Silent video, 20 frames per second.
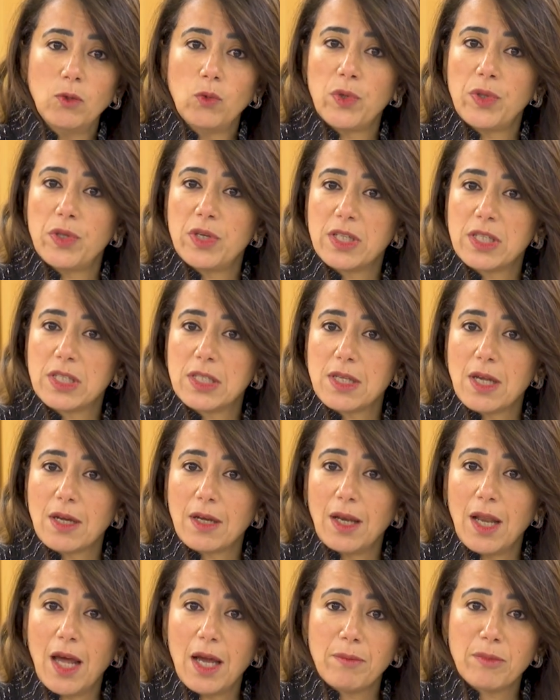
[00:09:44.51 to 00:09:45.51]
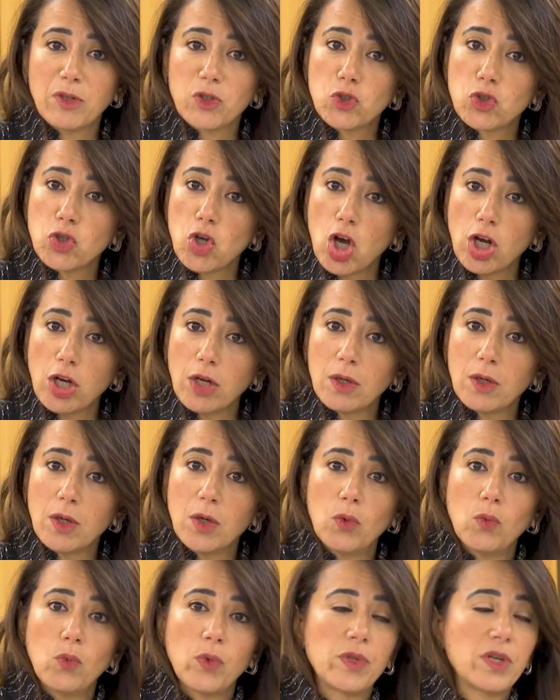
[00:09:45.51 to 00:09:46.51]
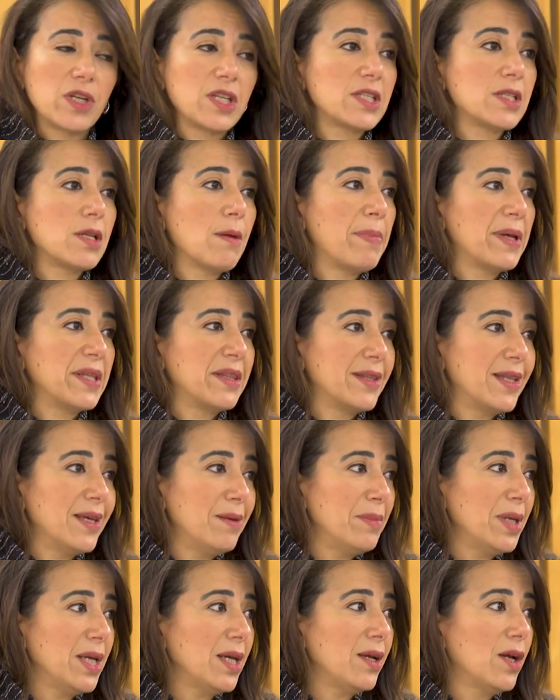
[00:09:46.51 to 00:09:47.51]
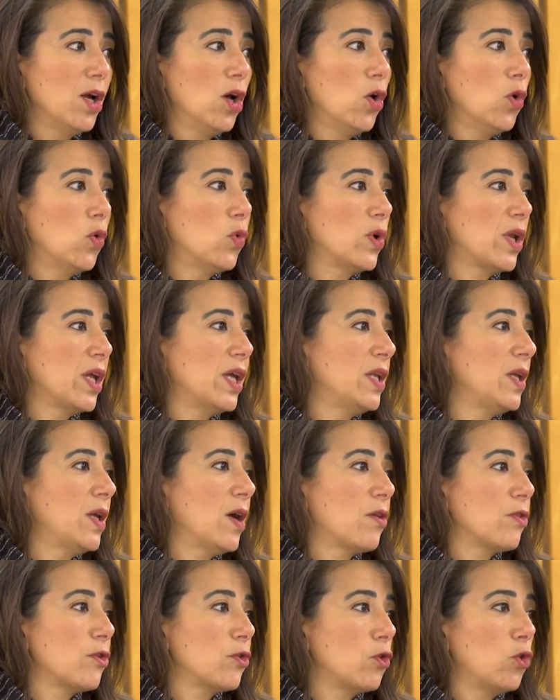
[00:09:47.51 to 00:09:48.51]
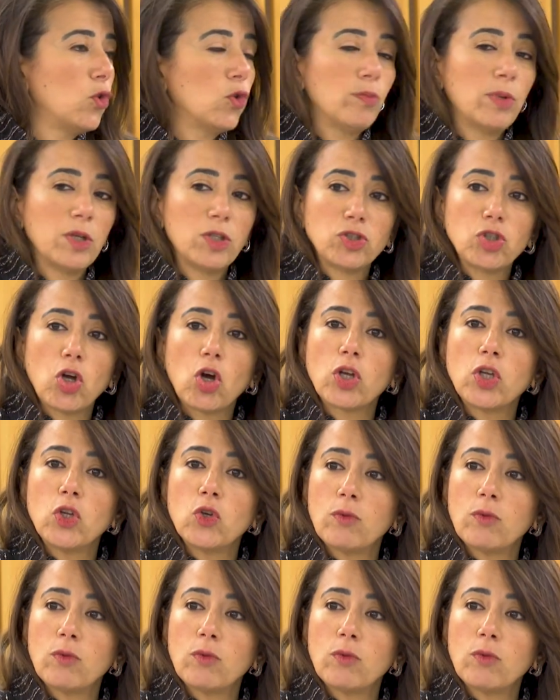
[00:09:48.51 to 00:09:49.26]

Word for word: whether it's a climate shock, whether it's a pandemic or any other global shock,